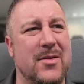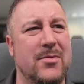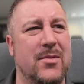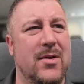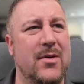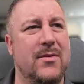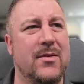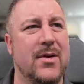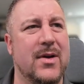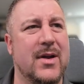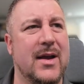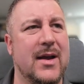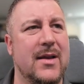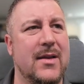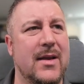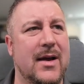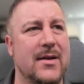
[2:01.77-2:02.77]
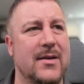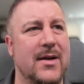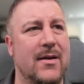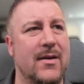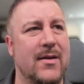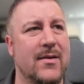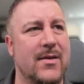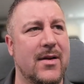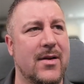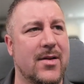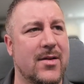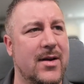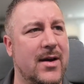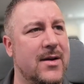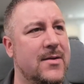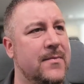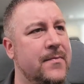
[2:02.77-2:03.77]
it's worth looking in that direction
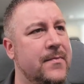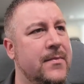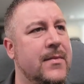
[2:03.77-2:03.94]
instead.